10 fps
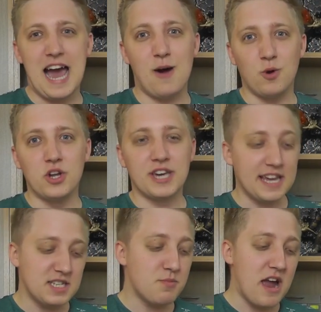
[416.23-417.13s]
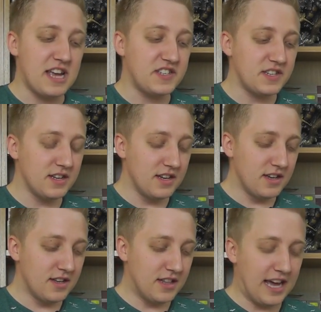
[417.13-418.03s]
Outlook Express.
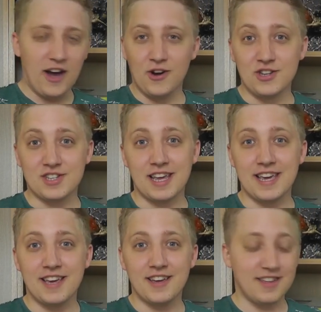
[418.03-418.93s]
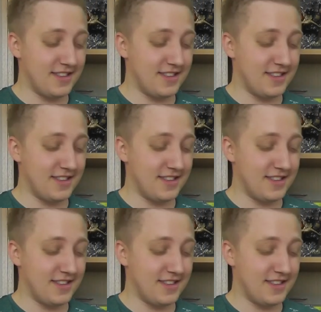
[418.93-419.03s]
Like, honestly.